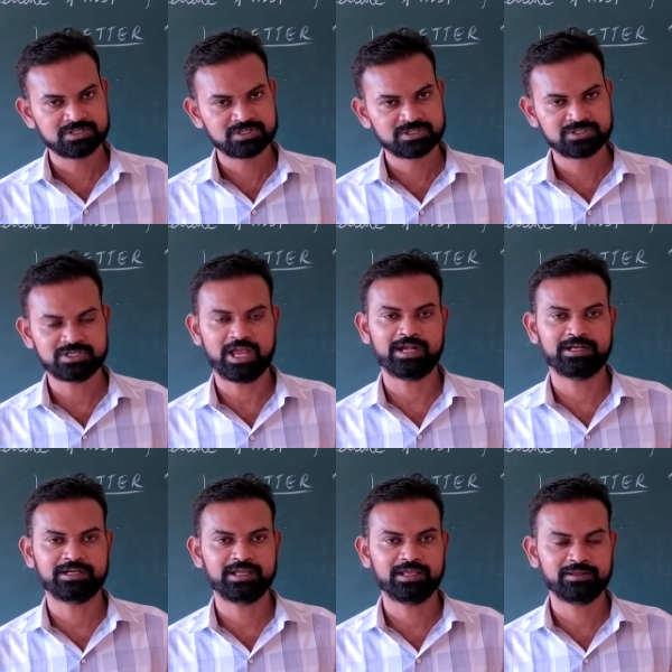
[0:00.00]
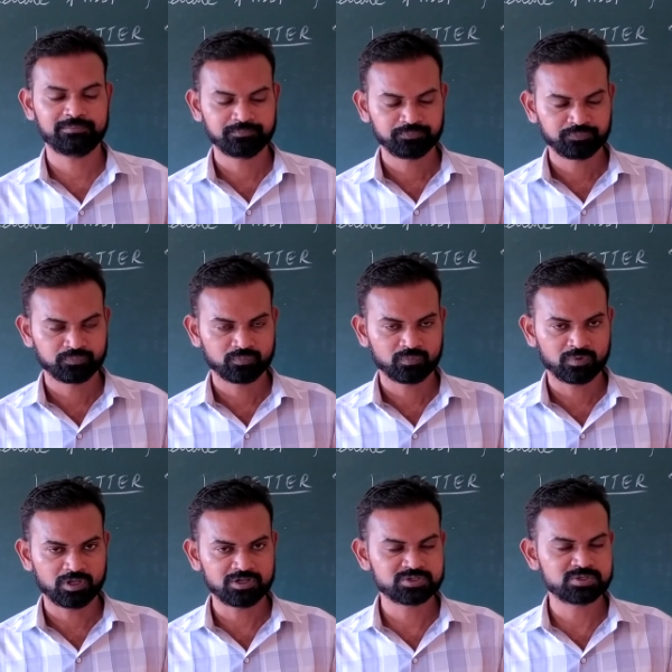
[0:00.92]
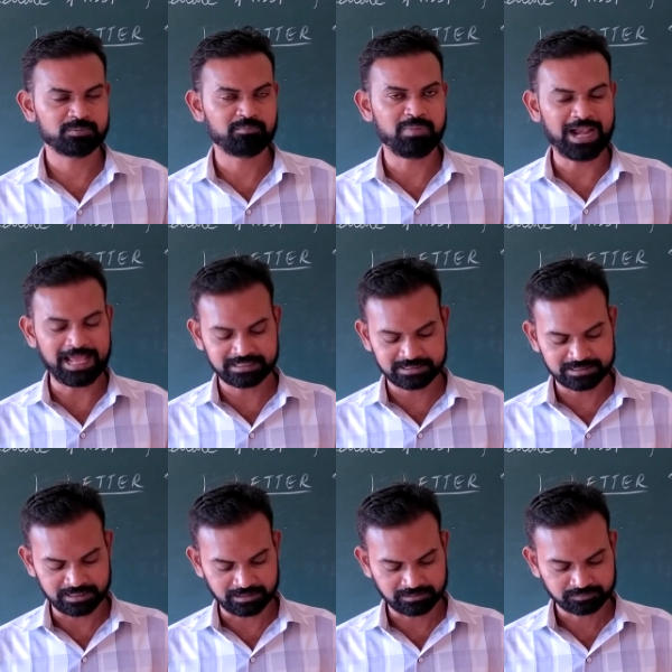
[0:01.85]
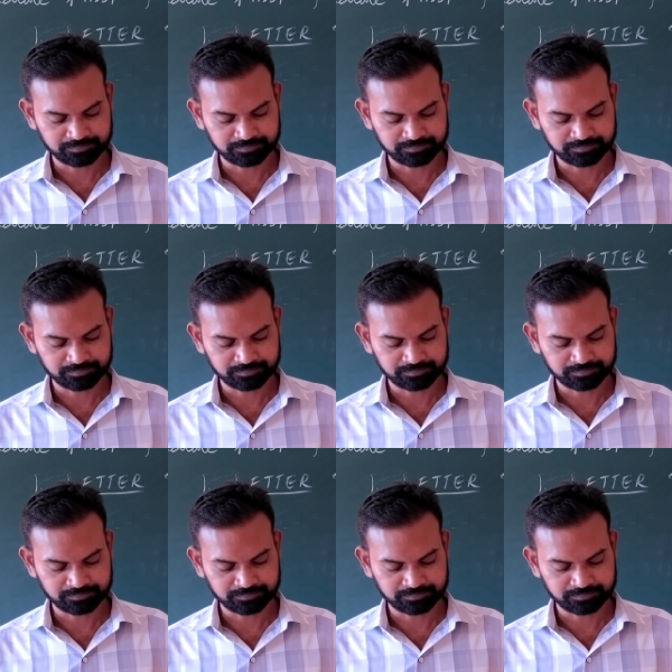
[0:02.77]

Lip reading: sad day. It is the black day.